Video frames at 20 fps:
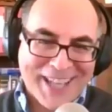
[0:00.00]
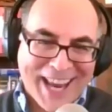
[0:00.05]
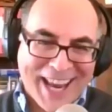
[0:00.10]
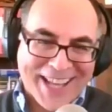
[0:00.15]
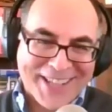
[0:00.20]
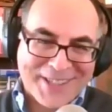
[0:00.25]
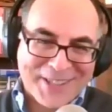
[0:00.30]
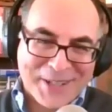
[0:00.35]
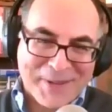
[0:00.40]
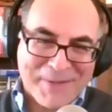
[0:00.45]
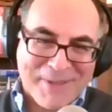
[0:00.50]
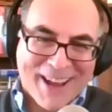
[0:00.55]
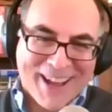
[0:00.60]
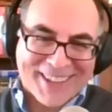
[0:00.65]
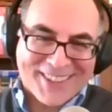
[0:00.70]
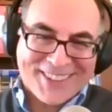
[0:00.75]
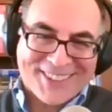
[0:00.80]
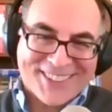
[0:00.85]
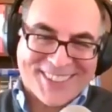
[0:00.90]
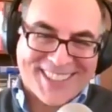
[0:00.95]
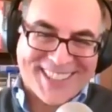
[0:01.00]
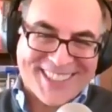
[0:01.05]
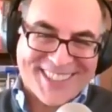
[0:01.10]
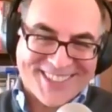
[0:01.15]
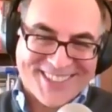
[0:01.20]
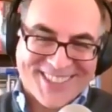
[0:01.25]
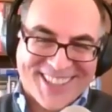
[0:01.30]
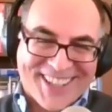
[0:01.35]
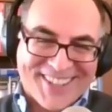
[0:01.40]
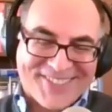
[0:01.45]
the answer about who
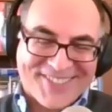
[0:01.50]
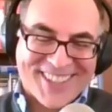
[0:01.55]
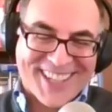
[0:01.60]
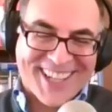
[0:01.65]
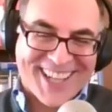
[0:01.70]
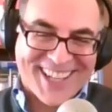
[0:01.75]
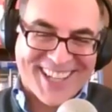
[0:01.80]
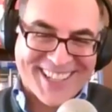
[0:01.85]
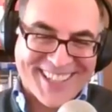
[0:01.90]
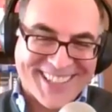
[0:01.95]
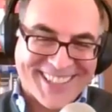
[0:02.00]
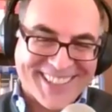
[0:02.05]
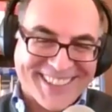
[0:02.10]
killed JFK?